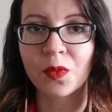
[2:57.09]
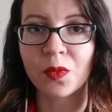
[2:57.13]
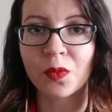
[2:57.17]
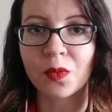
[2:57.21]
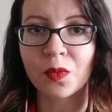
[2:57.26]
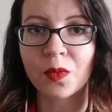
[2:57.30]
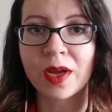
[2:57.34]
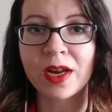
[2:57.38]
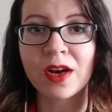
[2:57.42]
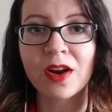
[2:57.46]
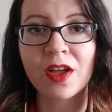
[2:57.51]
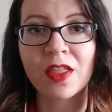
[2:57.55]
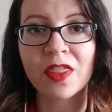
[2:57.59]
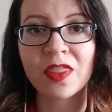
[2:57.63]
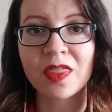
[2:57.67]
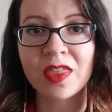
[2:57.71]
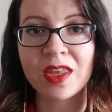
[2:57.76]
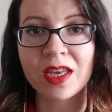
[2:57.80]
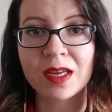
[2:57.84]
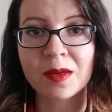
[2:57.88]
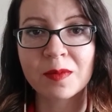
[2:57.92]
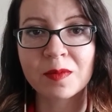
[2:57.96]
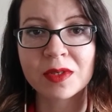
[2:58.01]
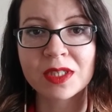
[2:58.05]
went on
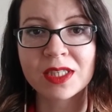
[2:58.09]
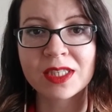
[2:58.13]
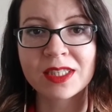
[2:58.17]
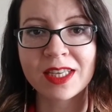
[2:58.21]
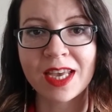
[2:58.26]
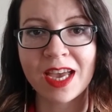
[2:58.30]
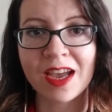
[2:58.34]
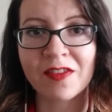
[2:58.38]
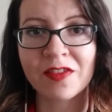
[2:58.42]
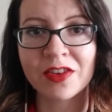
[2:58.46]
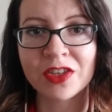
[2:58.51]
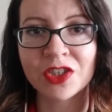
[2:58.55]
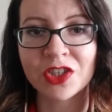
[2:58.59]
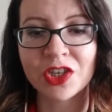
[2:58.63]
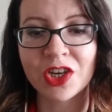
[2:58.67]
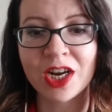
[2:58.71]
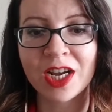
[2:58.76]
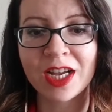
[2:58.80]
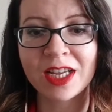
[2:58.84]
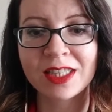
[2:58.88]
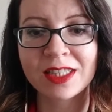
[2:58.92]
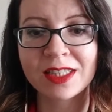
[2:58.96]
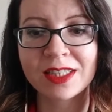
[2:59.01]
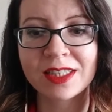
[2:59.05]
themed scavenger
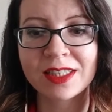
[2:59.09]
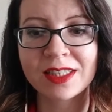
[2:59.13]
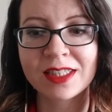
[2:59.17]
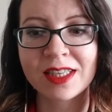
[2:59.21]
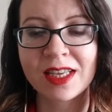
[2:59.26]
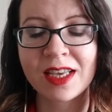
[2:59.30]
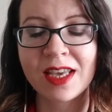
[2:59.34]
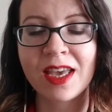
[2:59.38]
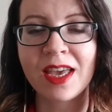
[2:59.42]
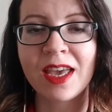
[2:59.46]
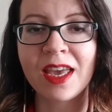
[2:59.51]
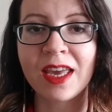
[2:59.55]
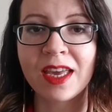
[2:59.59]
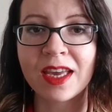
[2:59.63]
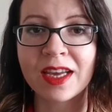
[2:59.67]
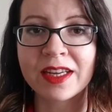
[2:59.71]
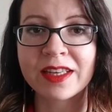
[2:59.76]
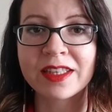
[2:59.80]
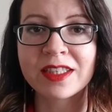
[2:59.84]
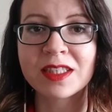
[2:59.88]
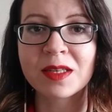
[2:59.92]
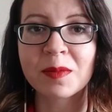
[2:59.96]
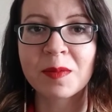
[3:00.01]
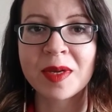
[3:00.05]
hunts,
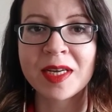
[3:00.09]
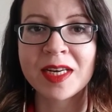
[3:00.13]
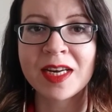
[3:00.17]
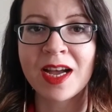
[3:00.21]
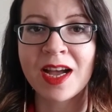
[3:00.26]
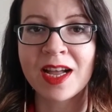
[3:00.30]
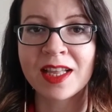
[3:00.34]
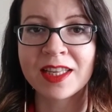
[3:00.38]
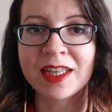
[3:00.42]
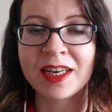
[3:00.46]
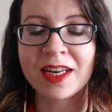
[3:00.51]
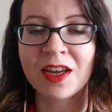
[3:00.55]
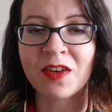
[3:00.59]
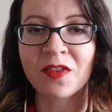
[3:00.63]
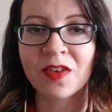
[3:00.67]
and made holiday